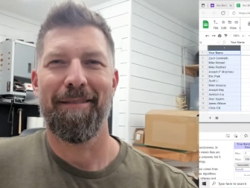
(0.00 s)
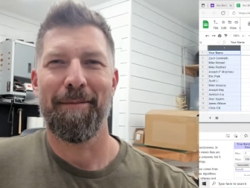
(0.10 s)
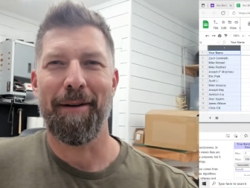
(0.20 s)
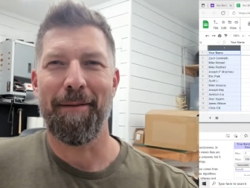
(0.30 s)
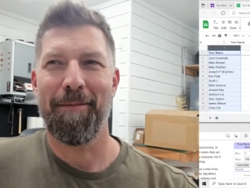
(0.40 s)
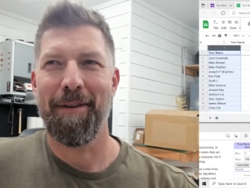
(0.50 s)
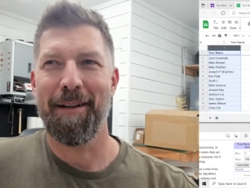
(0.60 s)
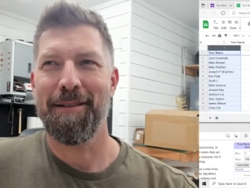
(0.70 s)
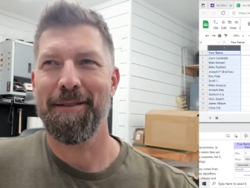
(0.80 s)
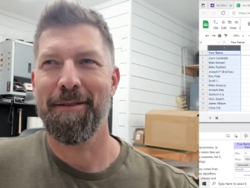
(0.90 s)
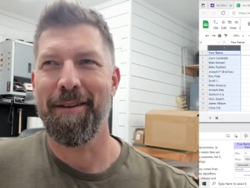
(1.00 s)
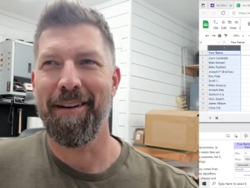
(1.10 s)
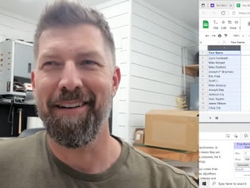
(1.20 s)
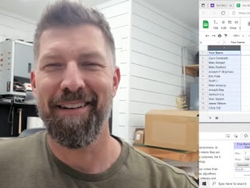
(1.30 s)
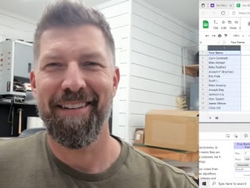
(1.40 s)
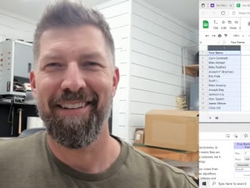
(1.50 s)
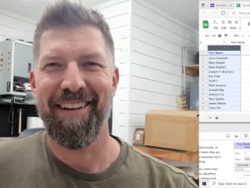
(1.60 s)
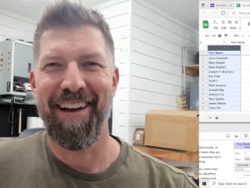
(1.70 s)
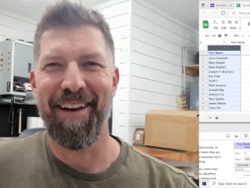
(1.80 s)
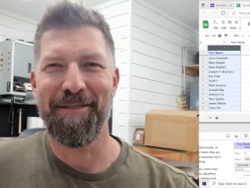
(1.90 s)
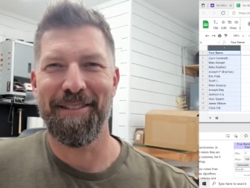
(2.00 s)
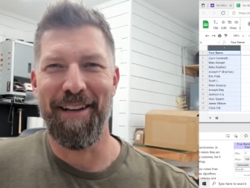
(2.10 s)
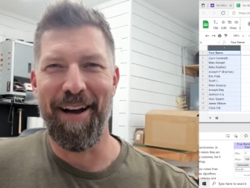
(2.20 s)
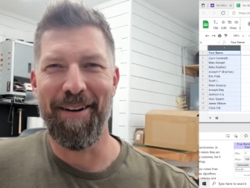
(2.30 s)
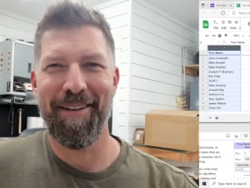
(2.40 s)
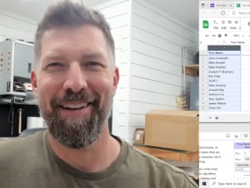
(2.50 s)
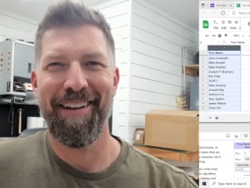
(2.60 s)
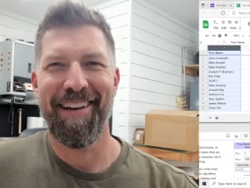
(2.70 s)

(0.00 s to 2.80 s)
my fancy screen, I have sound,